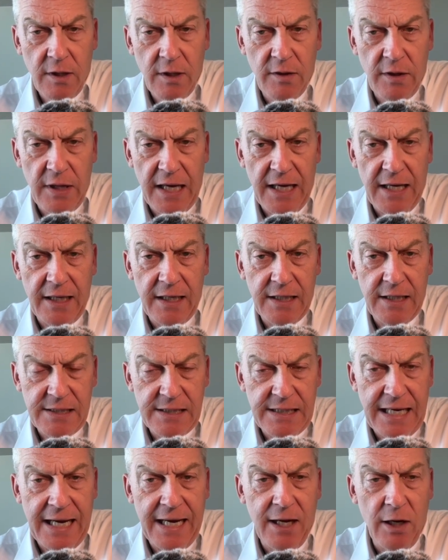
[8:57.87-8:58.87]
that is
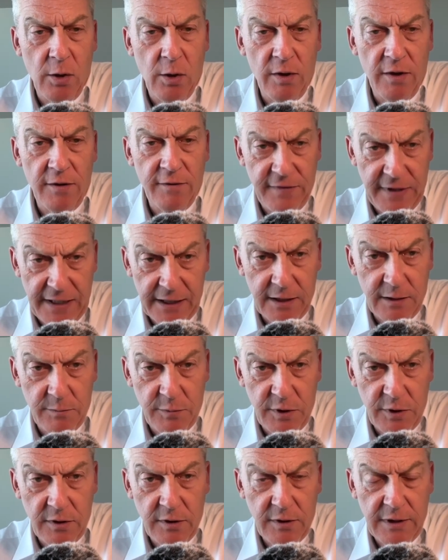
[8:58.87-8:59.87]
now
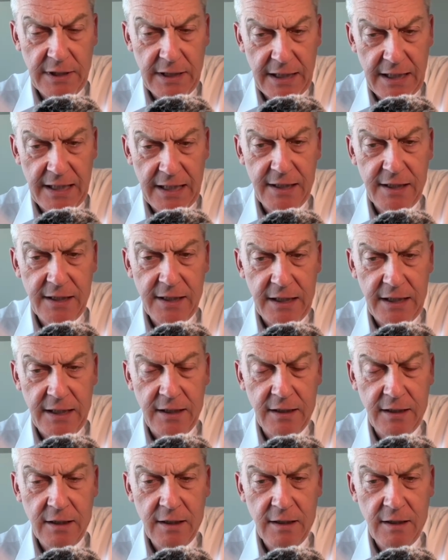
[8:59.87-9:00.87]
available in
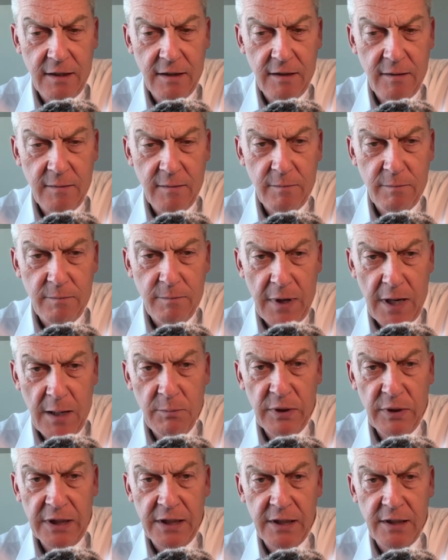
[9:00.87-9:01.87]
the
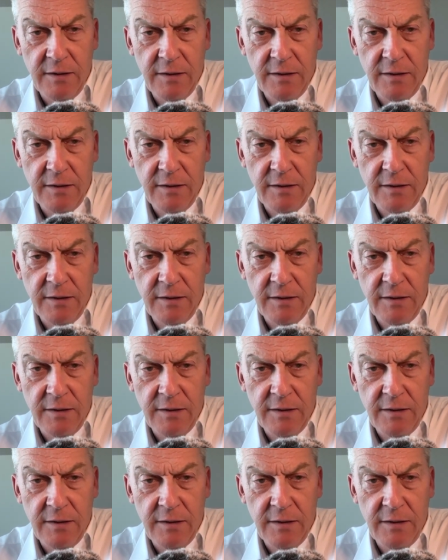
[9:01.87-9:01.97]
public,